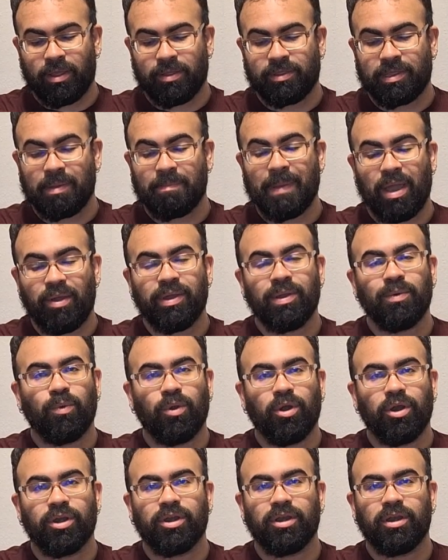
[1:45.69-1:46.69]
the mountain
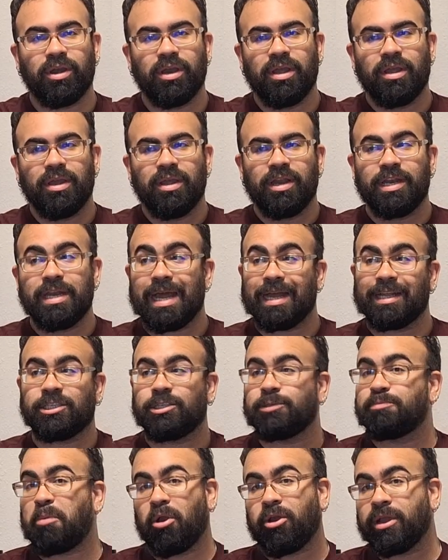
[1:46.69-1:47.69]
water, not
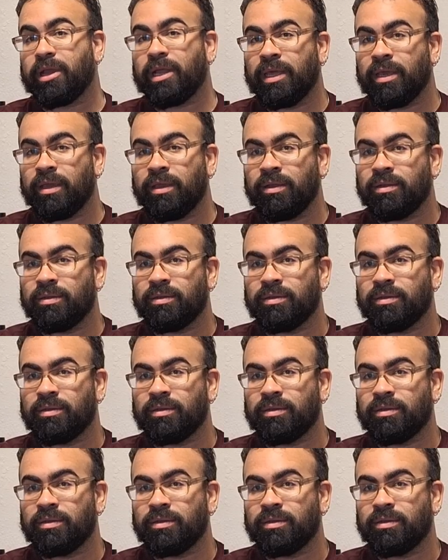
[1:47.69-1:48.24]
sparkling,